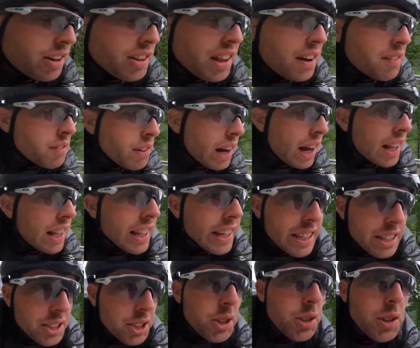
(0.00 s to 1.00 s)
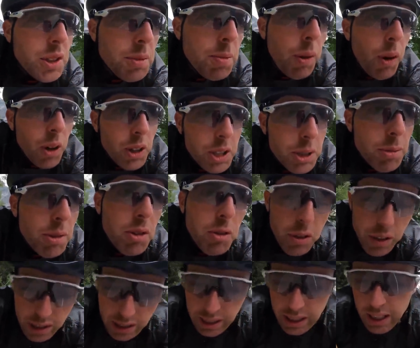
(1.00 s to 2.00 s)
down that valley as soon as
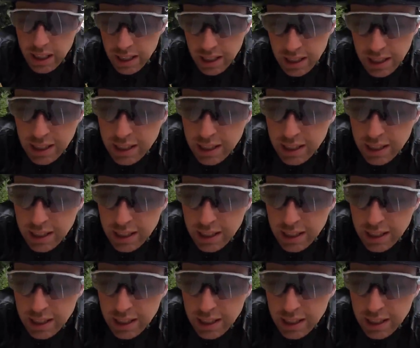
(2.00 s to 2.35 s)
possible, really.